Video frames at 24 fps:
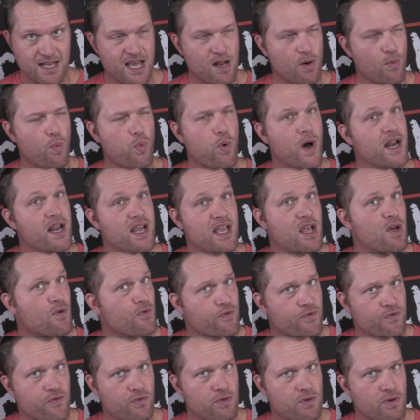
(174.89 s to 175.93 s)
And what
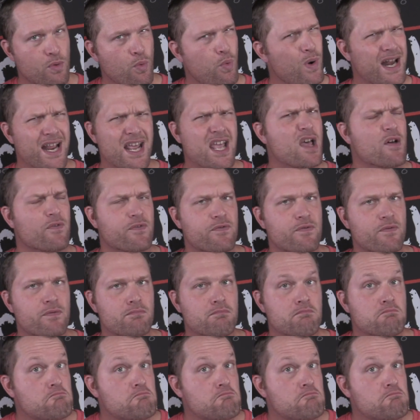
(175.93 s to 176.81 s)
if? What if?